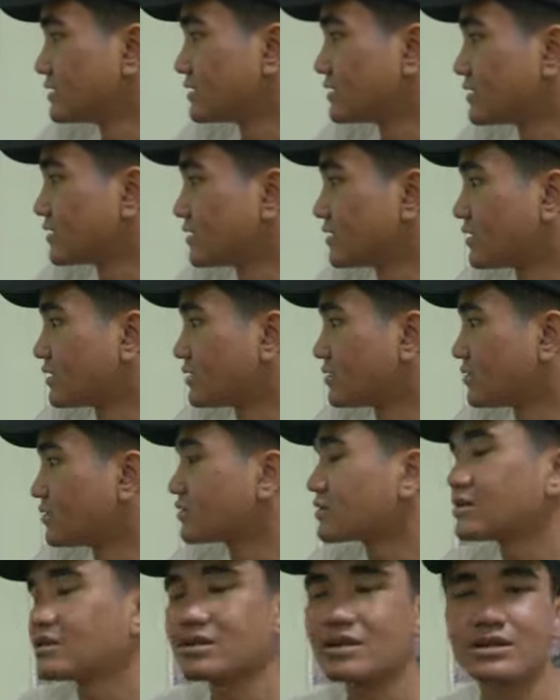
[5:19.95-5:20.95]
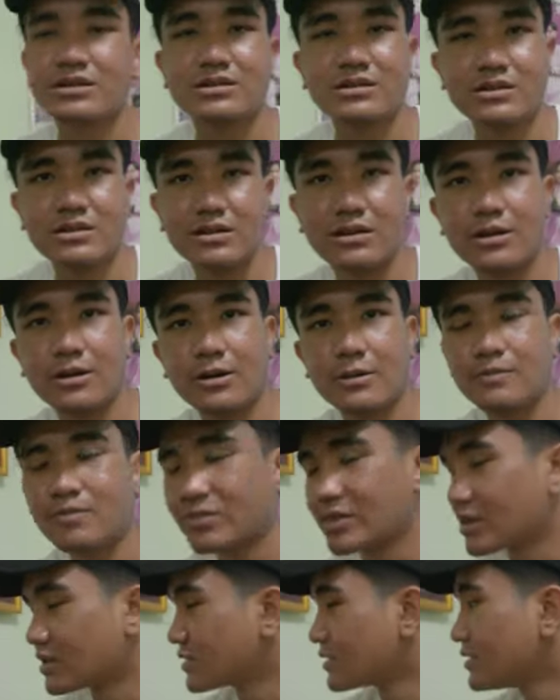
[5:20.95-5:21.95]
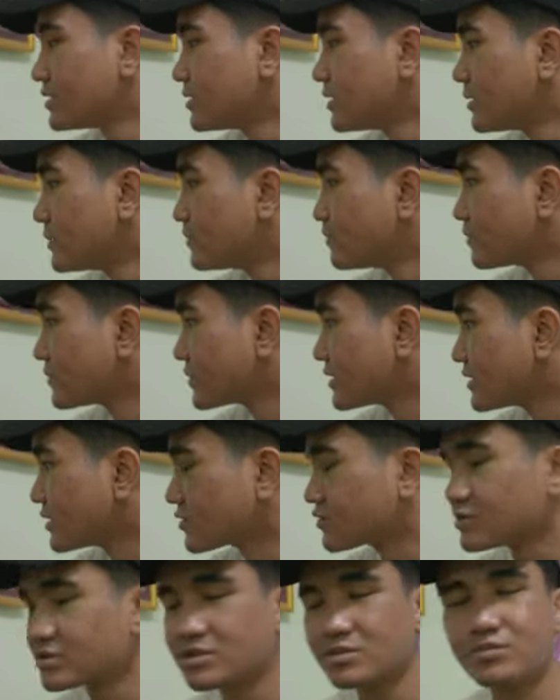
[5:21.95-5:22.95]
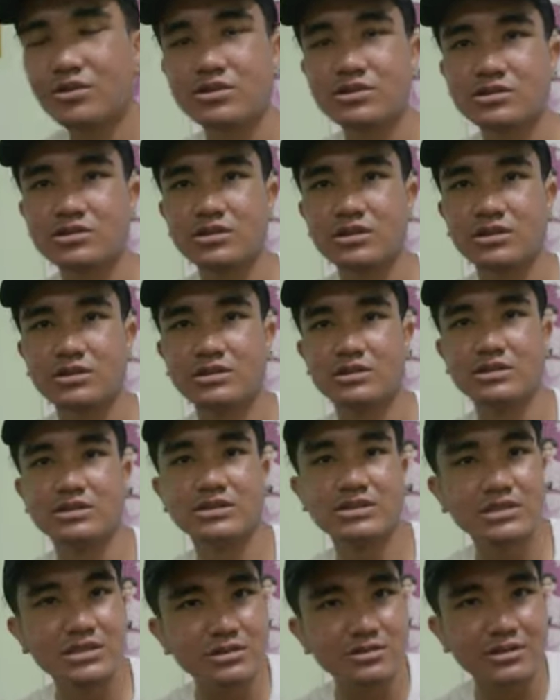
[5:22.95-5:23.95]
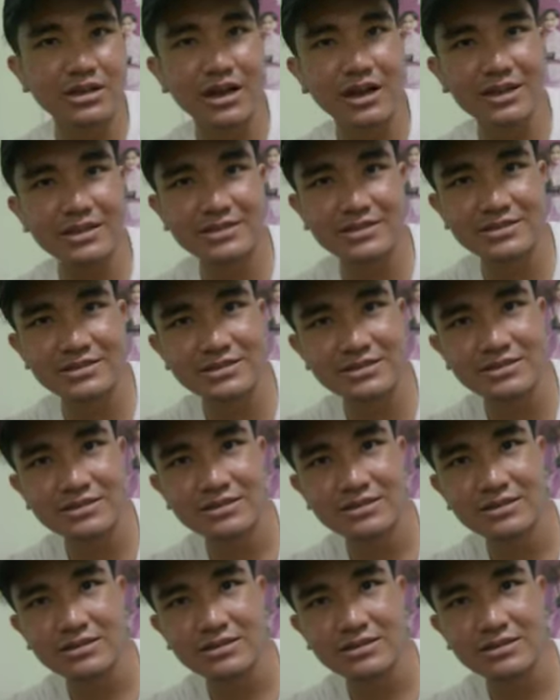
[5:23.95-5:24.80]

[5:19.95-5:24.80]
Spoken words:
Yeah, okay. The crystal ball shot is still nice.